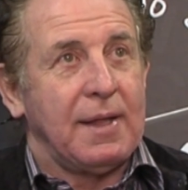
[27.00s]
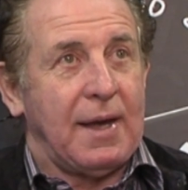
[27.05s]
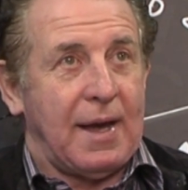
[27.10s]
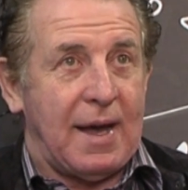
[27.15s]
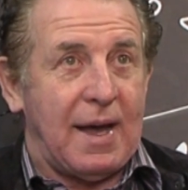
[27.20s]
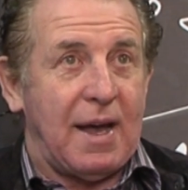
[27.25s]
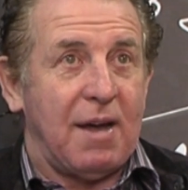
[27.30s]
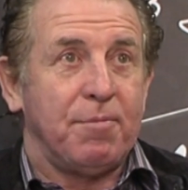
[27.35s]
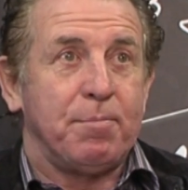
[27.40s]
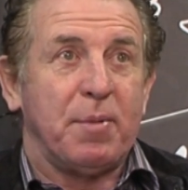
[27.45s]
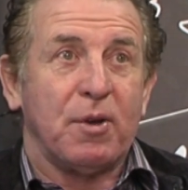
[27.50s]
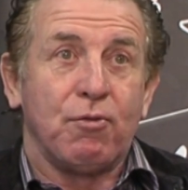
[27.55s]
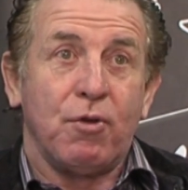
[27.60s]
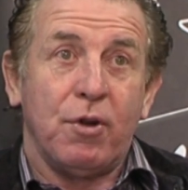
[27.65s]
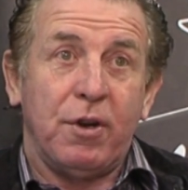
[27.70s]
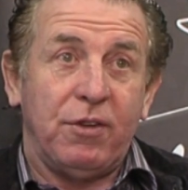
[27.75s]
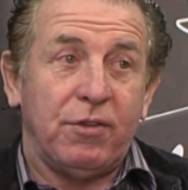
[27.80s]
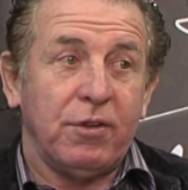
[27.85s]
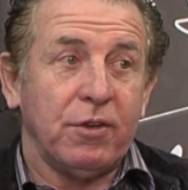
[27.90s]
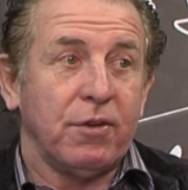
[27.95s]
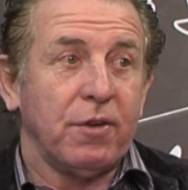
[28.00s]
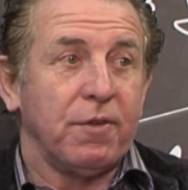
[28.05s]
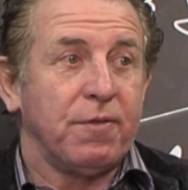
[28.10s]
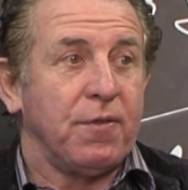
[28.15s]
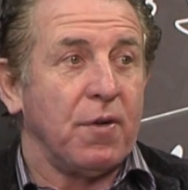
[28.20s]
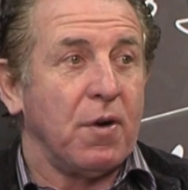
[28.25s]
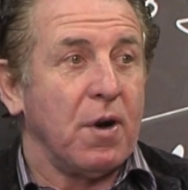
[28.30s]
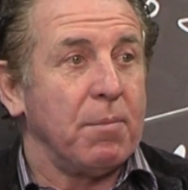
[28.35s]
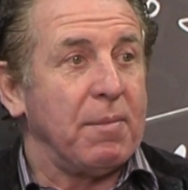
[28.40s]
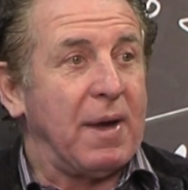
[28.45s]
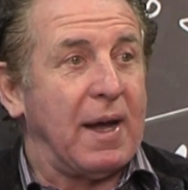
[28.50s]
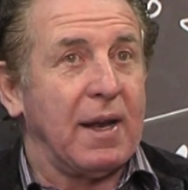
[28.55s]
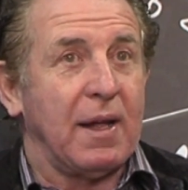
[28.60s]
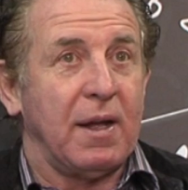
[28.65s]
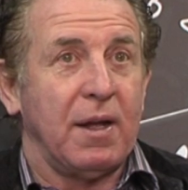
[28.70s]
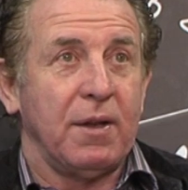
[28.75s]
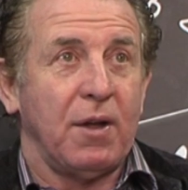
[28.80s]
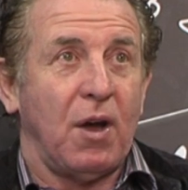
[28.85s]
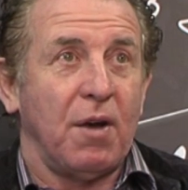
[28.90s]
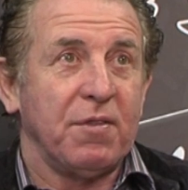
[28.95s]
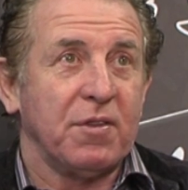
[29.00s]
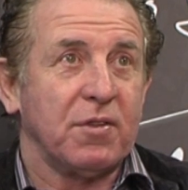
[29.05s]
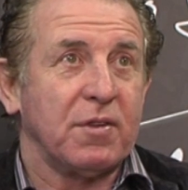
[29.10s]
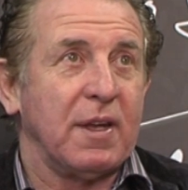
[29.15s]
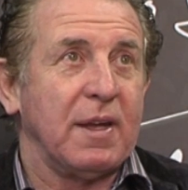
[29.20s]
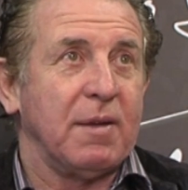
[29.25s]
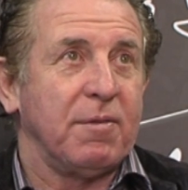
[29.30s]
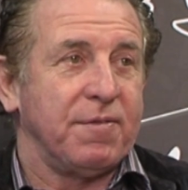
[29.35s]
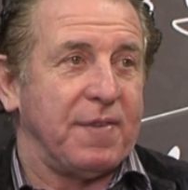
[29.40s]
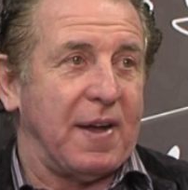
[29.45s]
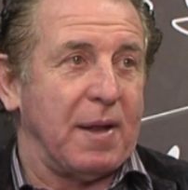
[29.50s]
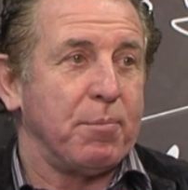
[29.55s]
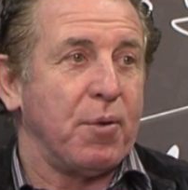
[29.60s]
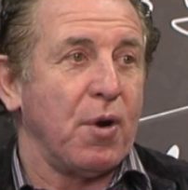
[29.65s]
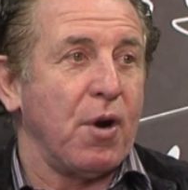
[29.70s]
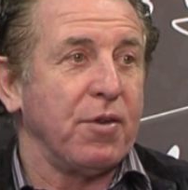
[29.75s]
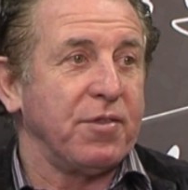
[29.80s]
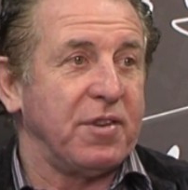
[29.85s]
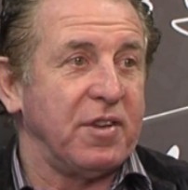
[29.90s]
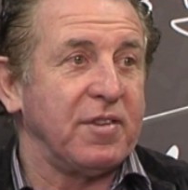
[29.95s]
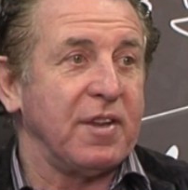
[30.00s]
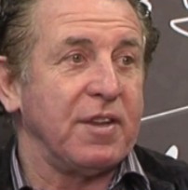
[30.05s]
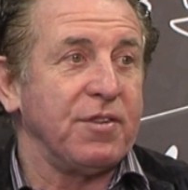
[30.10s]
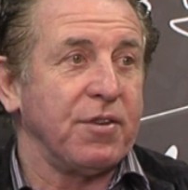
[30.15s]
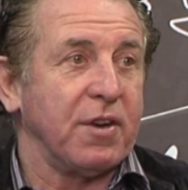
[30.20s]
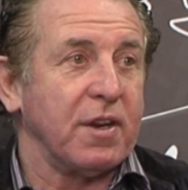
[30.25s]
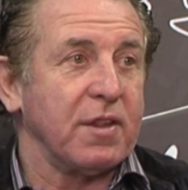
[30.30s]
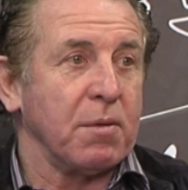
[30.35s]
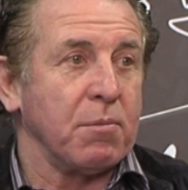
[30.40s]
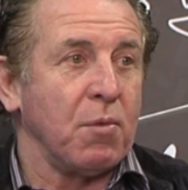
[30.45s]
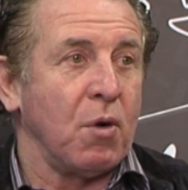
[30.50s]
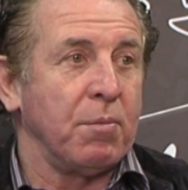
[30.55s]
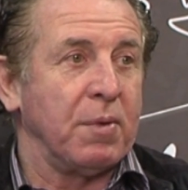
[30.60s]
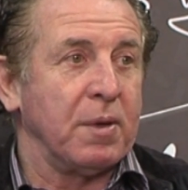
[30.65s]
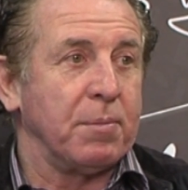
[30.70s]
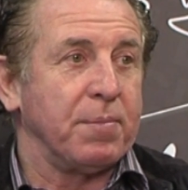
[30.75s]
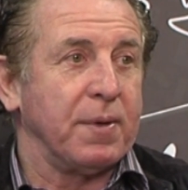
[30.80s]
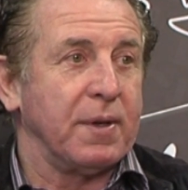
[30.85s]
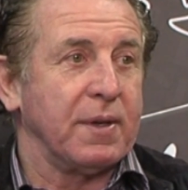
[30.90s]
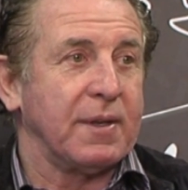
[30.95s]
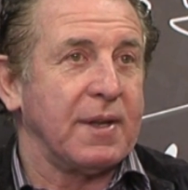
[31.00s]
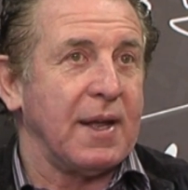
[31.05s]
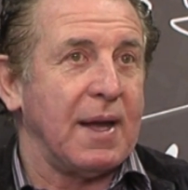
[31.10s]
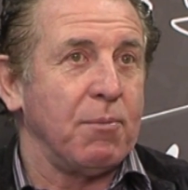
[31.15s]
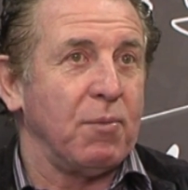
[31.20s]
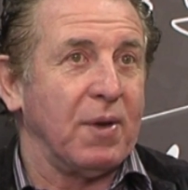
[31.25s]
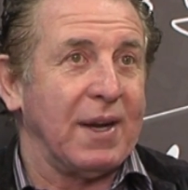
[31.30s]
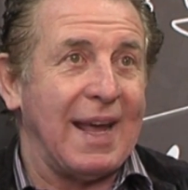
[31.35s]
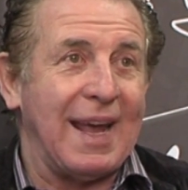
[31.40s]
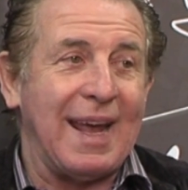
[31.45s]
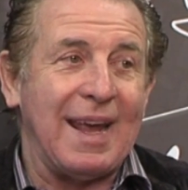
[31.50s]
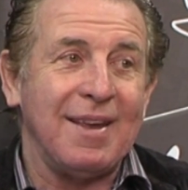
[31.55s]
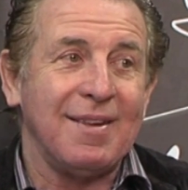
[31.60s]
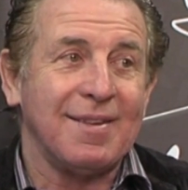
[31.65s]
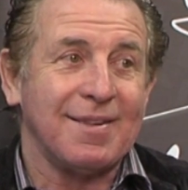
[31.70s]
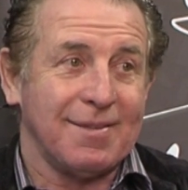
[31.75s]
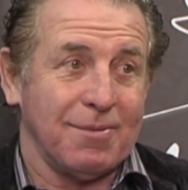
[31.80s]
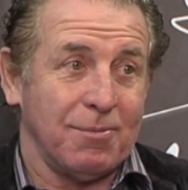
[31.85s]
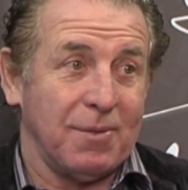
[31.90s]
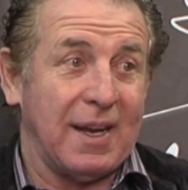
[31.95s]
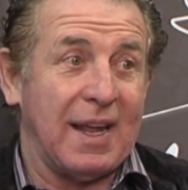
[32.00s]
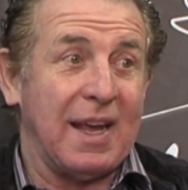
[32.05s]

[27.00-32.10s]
They have, but Rooney's in good form. And obviously Van Persie's injured at the moment, but when he's